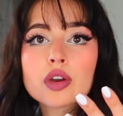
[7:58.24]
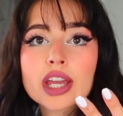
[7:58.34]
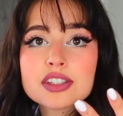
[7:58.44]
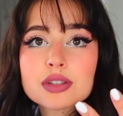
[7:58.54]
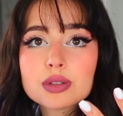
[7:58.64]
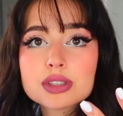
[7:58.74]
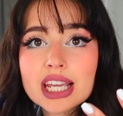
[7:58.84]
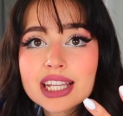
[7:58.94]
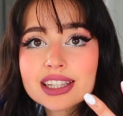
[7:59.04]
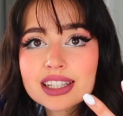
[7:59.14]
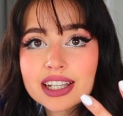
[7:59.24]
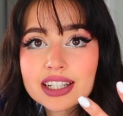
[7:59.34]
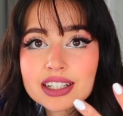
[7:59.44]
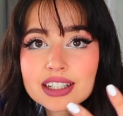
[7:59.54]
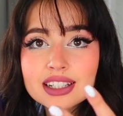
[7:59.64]
Okay, so second
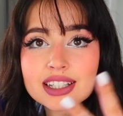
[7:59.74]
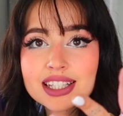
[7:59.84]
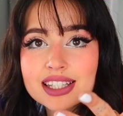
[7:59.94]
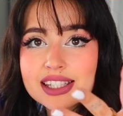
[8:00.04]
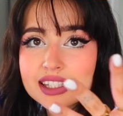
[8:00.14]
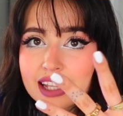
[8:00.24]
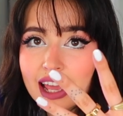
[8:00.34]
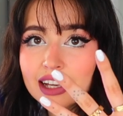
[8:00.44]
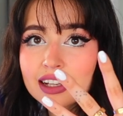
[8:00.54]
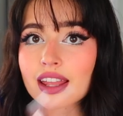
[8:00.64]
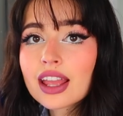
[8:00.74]
layer is set